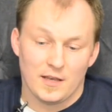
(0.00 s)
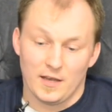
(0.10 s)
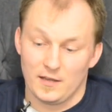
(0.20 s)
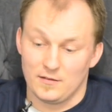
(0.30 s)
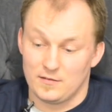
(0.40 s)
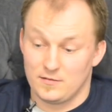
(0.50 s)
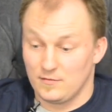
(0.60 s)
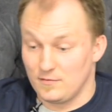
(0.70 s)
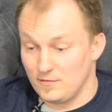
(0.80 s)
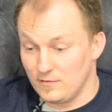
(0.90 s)
and
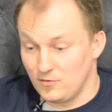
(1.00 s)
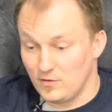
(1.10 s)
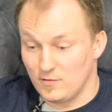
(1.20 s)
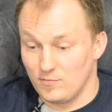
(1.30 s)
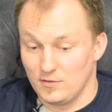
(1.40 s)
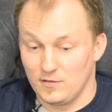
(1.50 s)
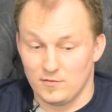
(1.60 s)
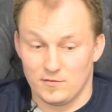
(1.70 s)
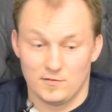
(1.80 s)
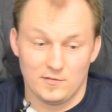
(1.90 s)
you can believe
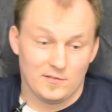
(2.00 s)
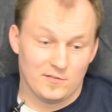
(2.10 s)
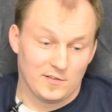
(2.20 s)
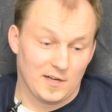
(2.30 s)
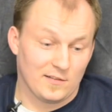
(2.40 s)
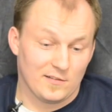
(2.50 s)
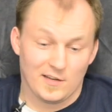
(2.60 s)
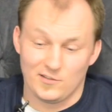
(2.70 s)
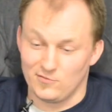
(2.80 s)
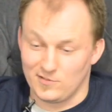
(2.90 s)
it either not.
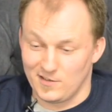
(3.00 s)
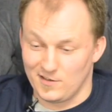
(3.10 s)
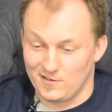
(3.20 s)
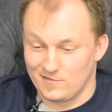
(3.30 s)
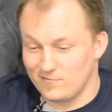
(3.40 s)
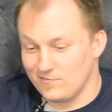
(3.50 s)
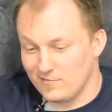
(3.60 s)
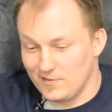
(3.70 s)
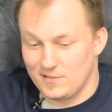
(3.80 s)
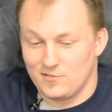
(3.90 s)
I don't care.
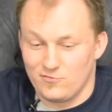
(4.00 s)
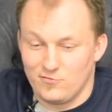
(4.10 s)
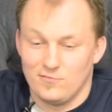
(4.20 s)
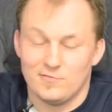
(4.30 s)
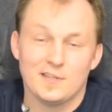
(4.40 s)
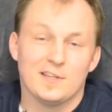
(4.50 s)
It's true